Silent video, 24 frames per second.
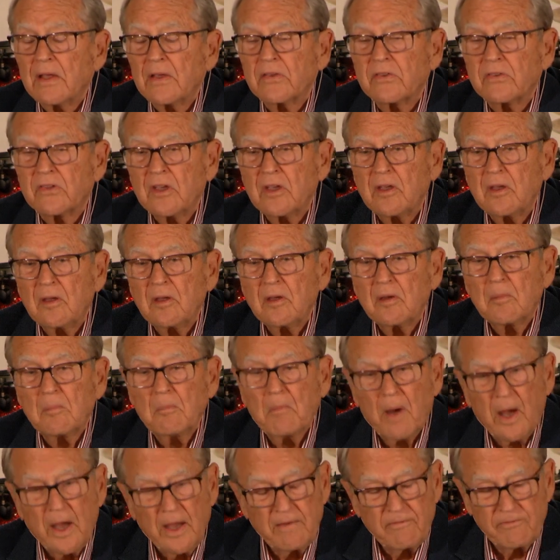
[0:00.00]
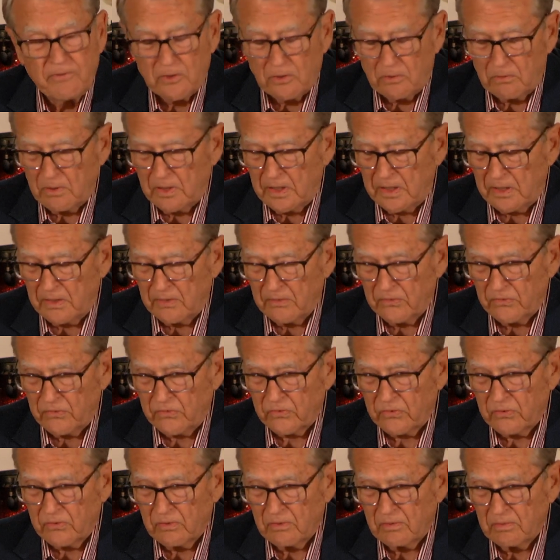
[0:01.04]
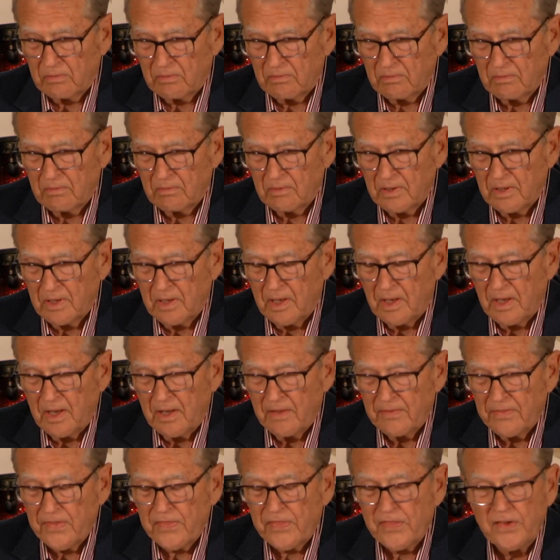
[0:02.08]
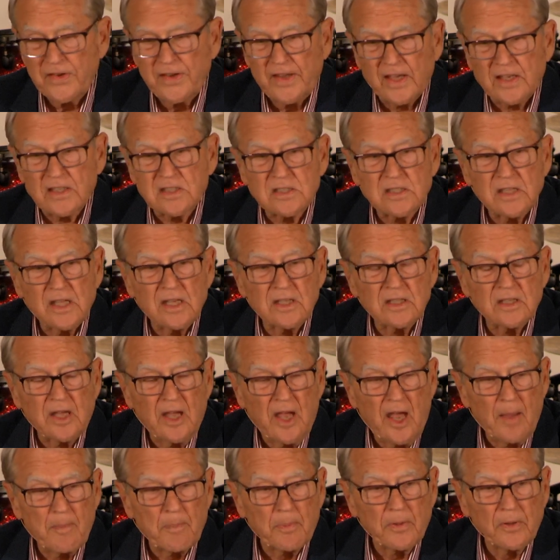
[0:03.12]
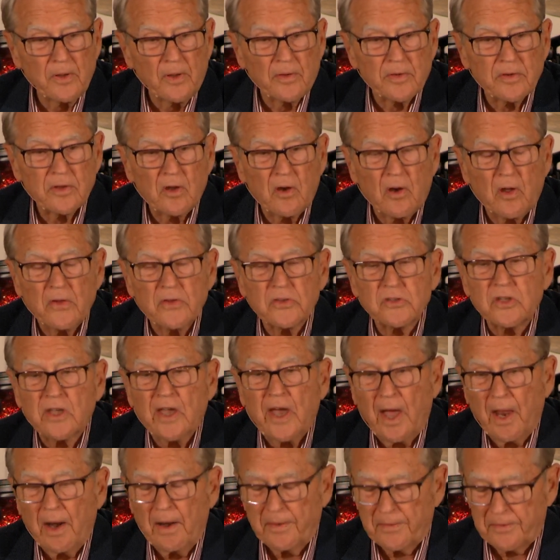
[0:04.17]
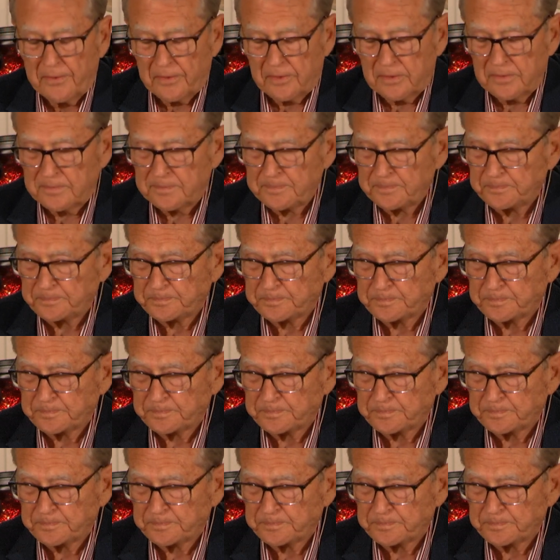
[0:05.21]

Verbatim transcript: You see, my view is that the next thing to happen on God's calendar